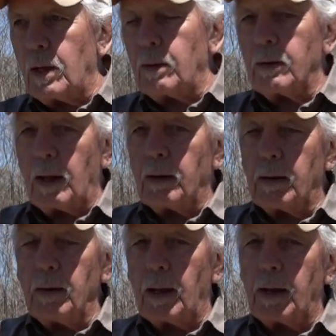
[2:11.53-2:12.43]

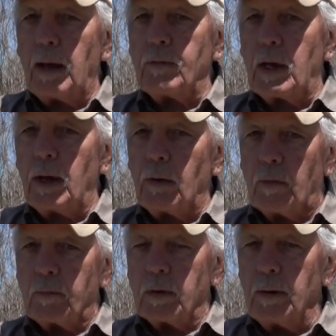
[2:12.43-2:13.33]
that heavy head
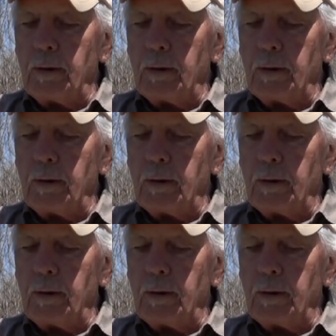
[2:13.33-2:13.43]
over.